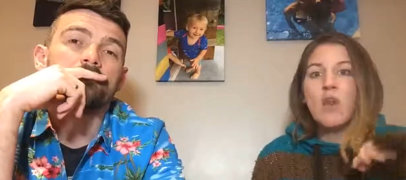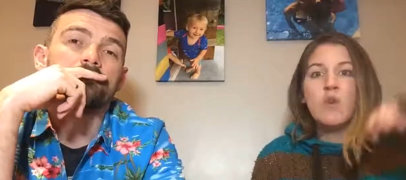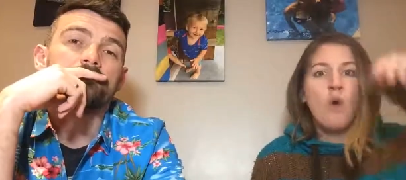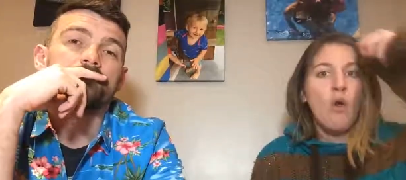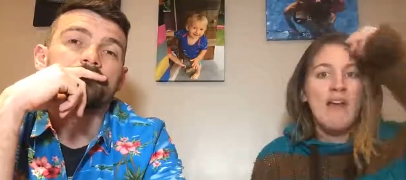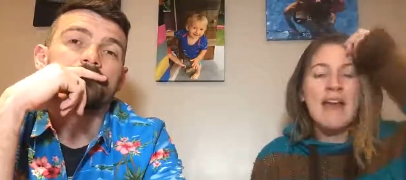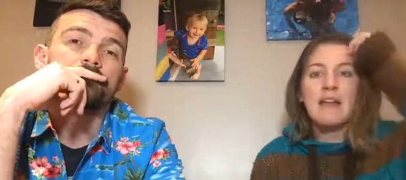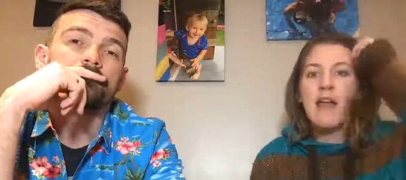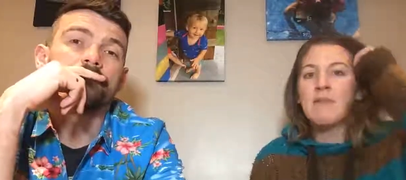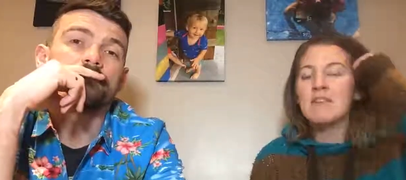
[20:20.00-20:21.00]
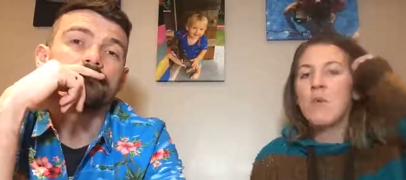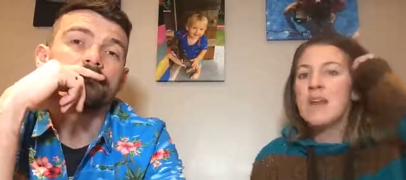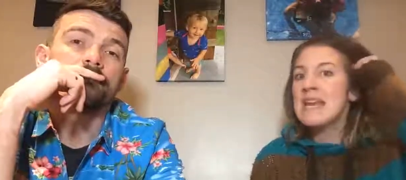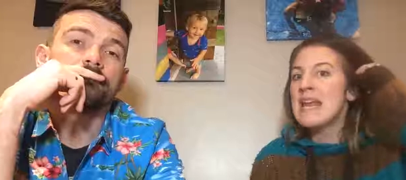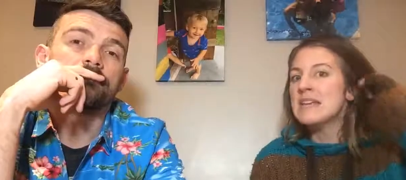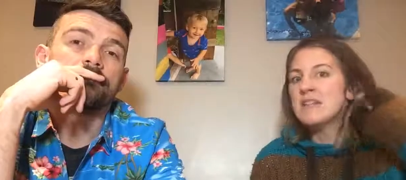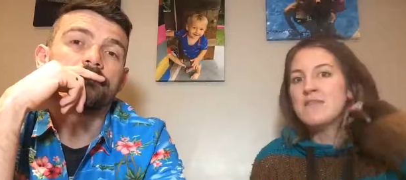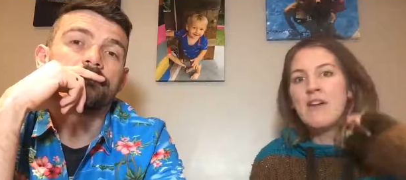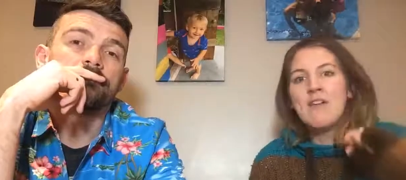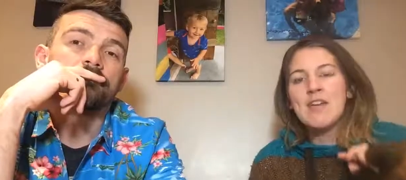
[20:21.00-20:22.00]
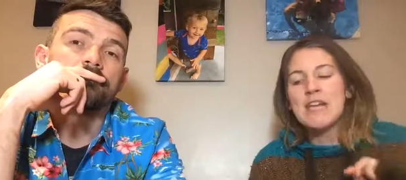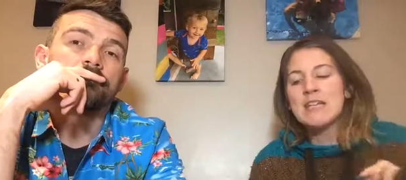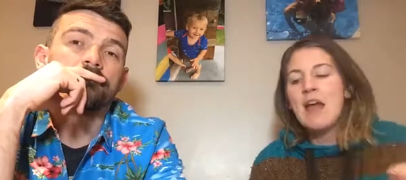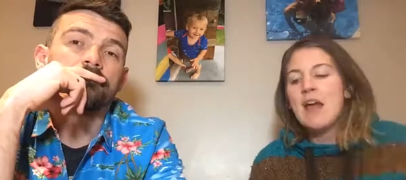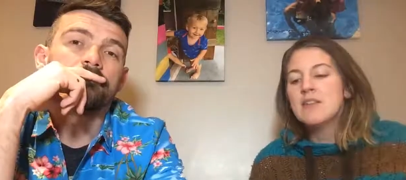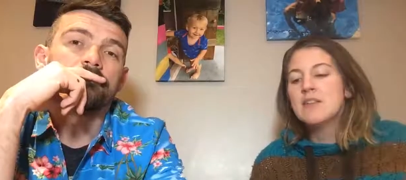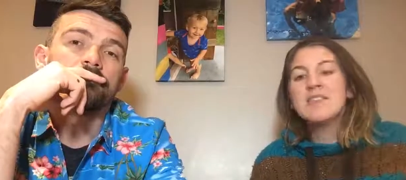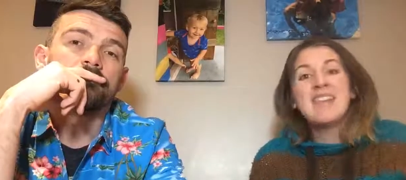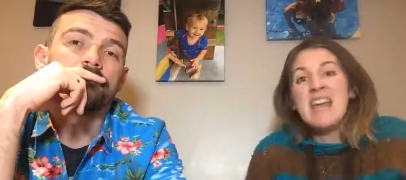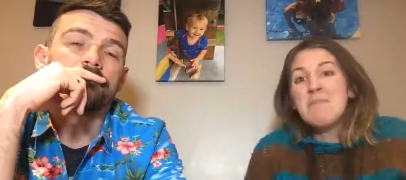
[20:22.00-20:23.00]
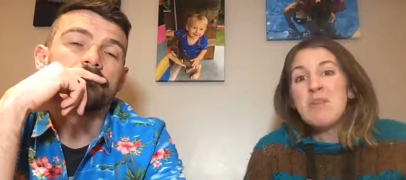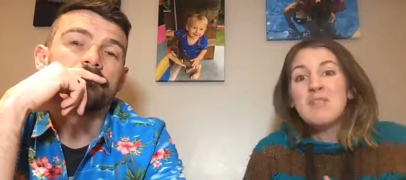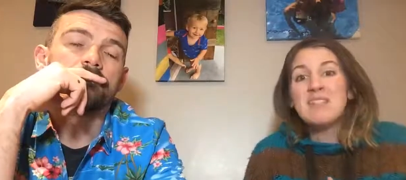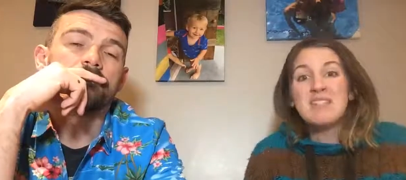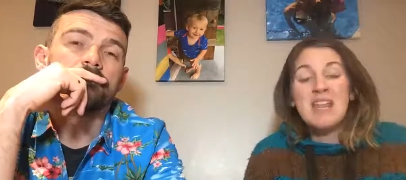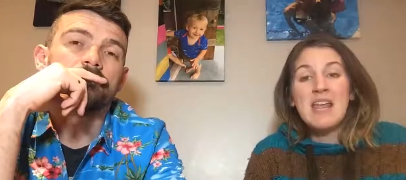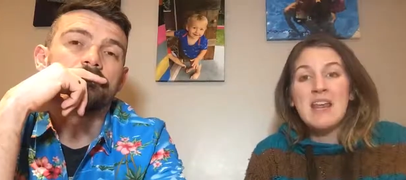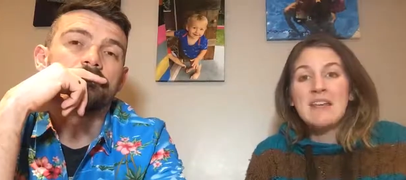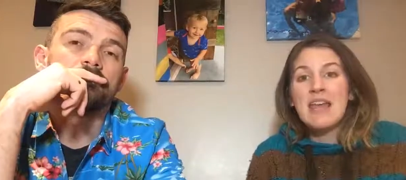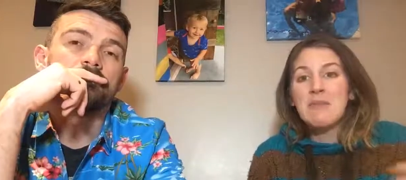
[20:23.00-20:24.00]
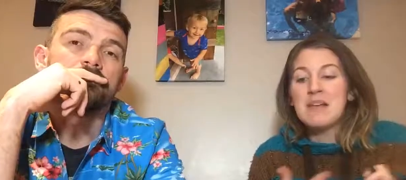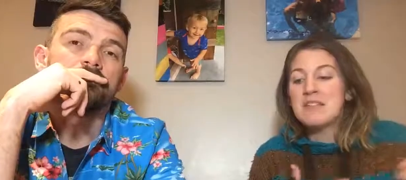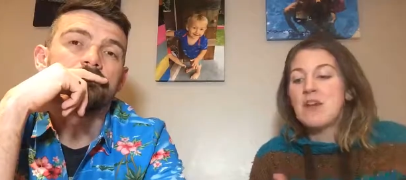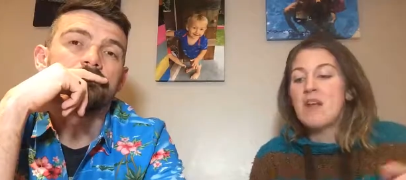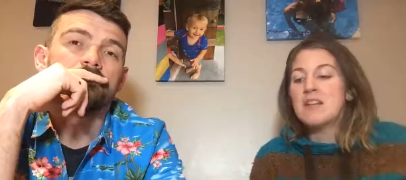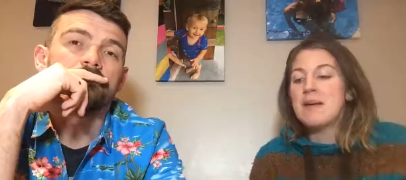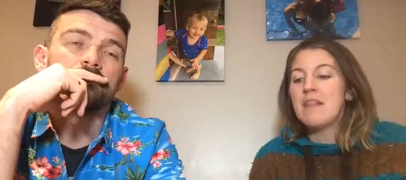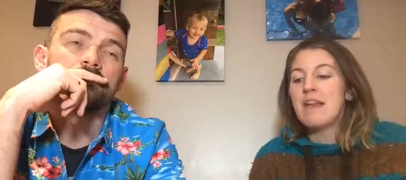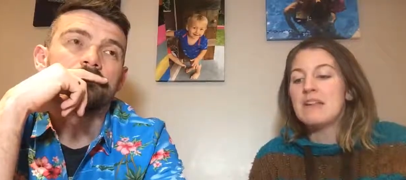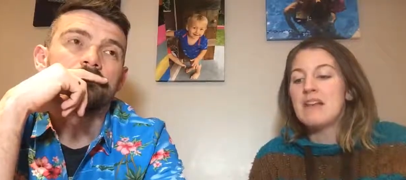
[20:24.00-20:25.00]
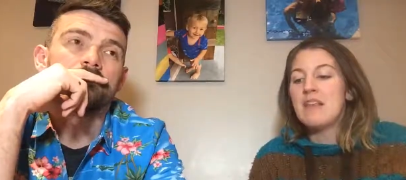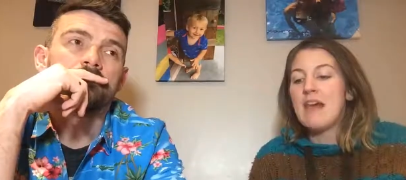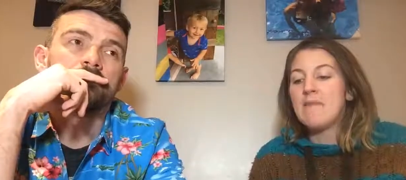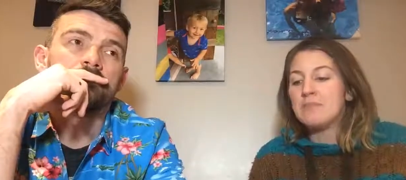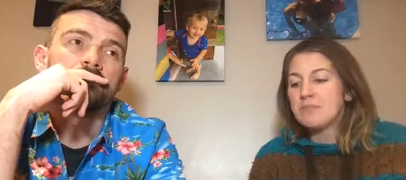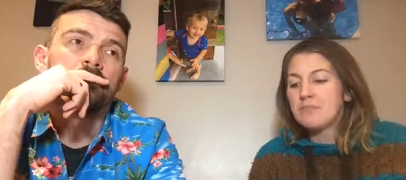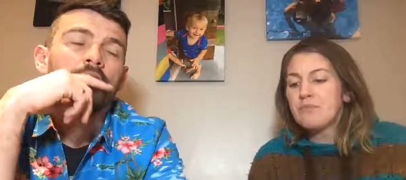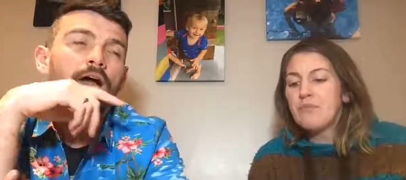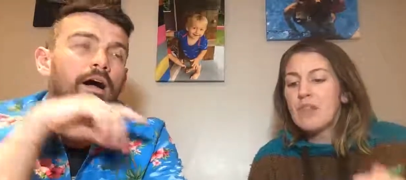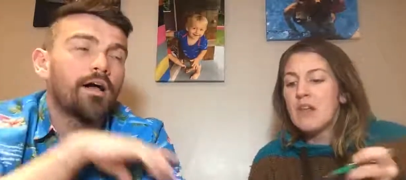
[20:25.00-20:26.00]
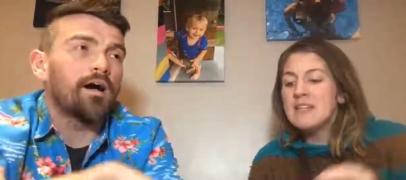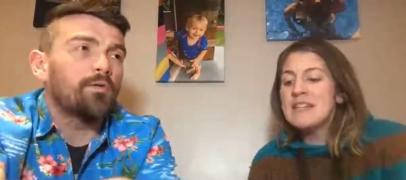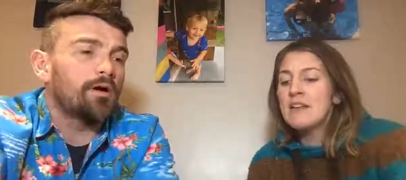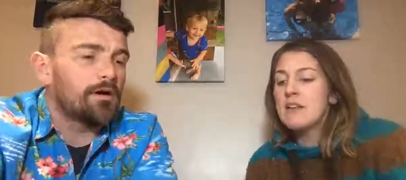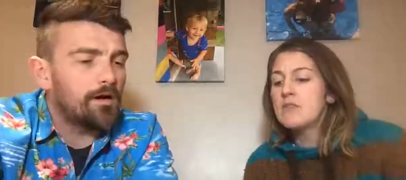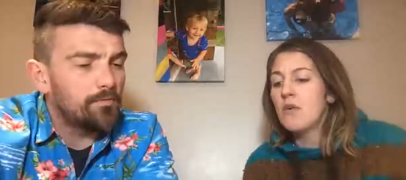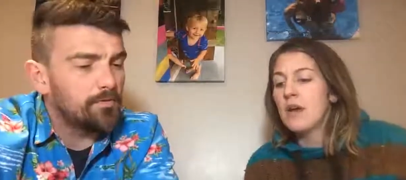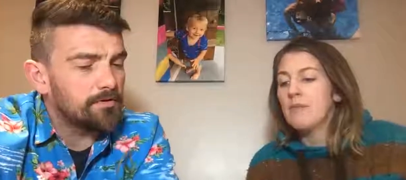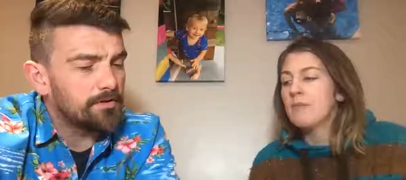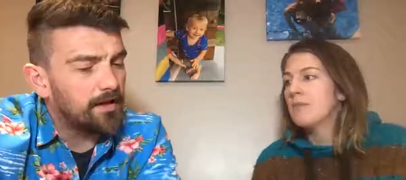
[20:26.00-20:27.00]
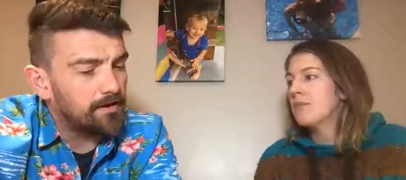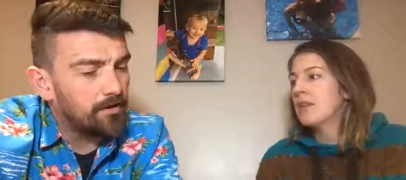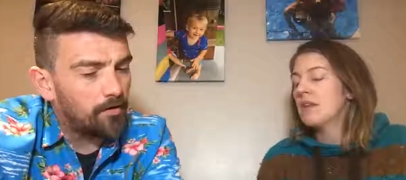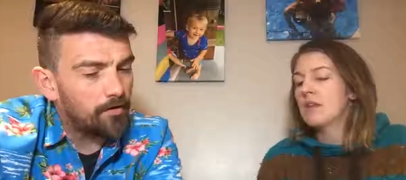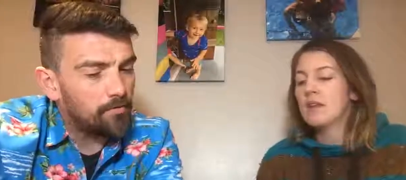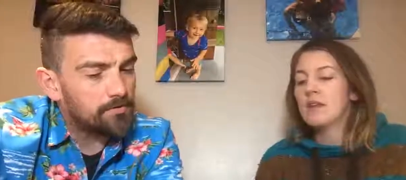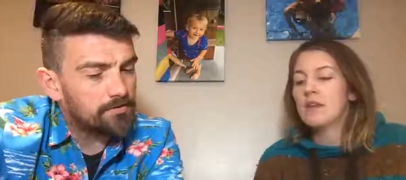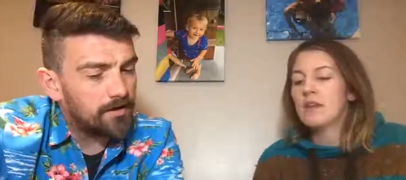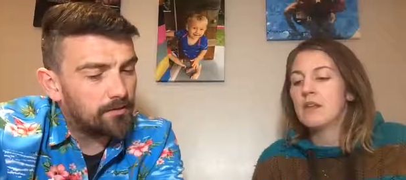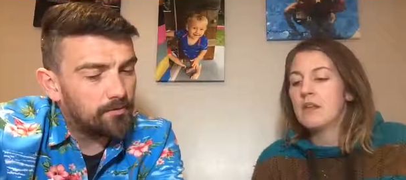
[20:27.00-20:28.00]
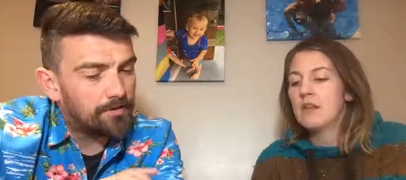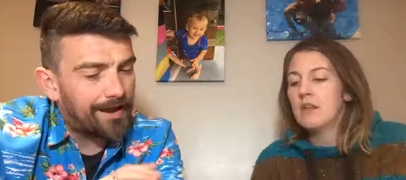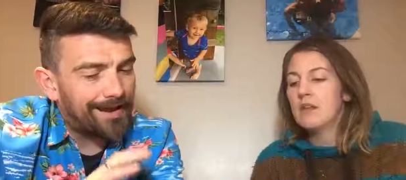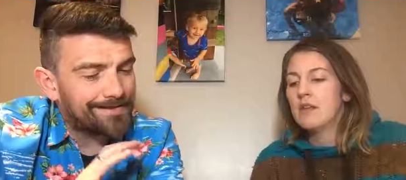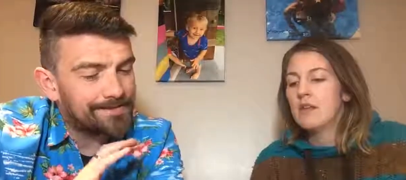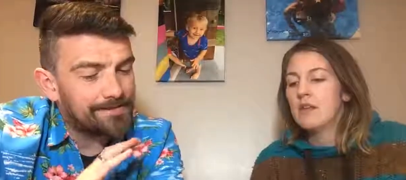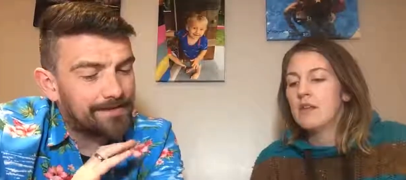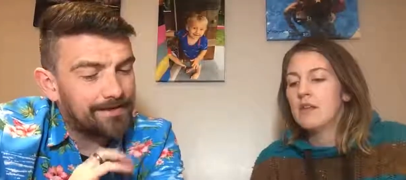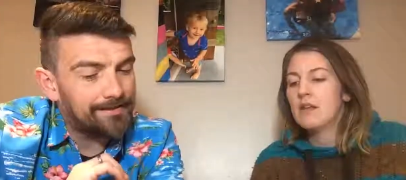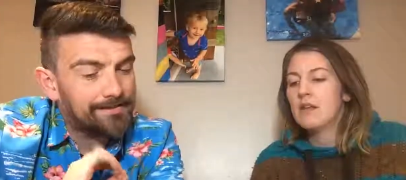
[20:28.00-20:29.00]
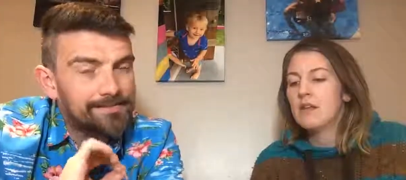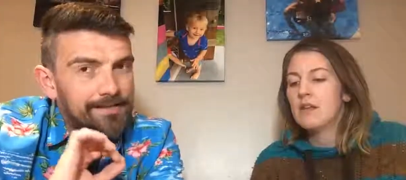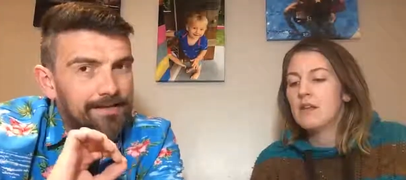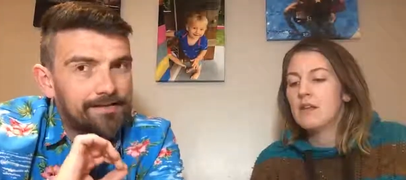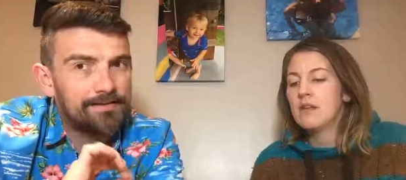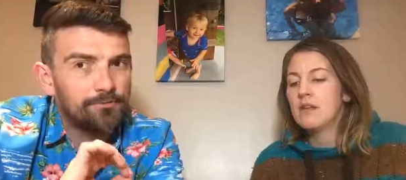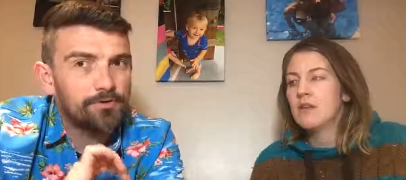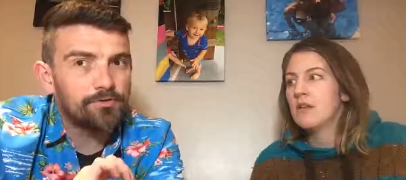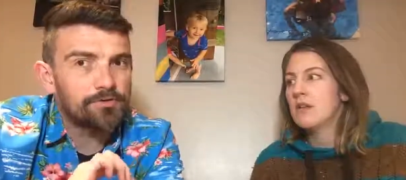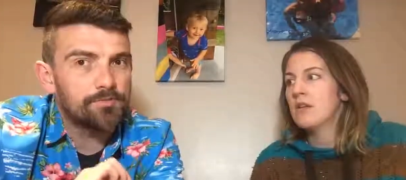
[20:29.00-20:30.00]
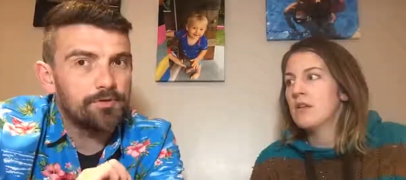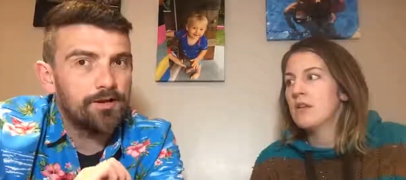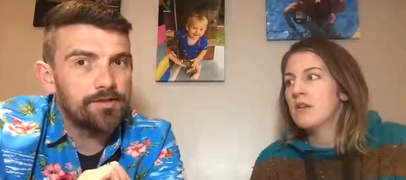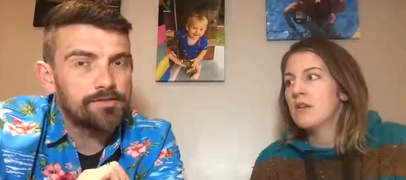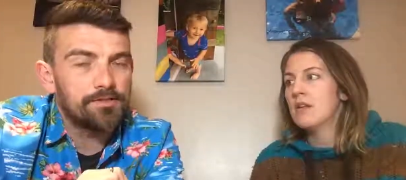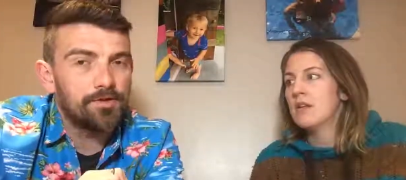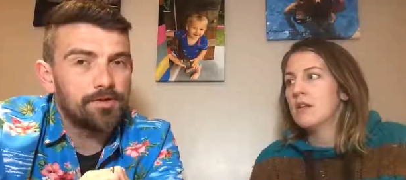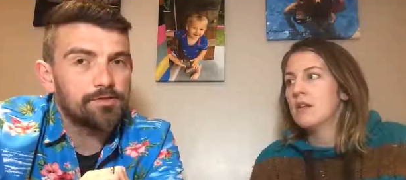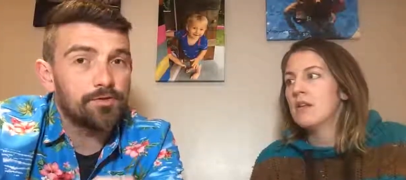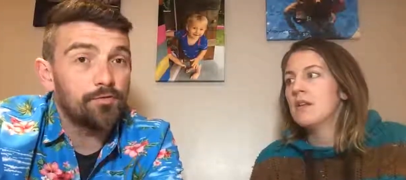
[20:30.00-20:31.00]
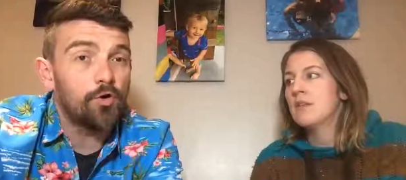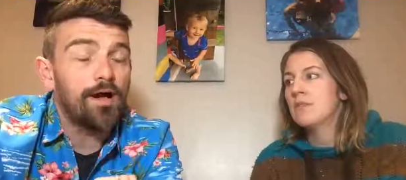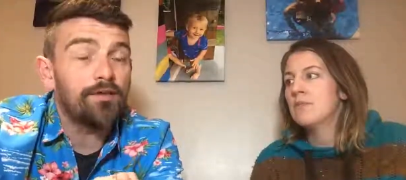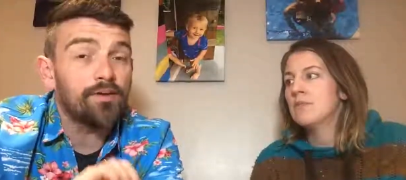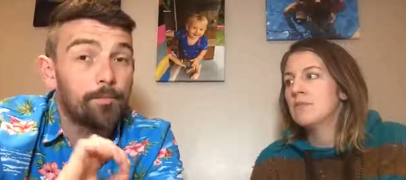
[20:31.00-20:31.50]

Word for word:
Speaker 1: not that. Uh, it's quite niche. It's very very niche. So just get them along to see and get them excited about things like that.
Speaker 2: I, I, I, would, yeah, no, I would, I would ascertain exactly what your suppliers are doing. So if you're having a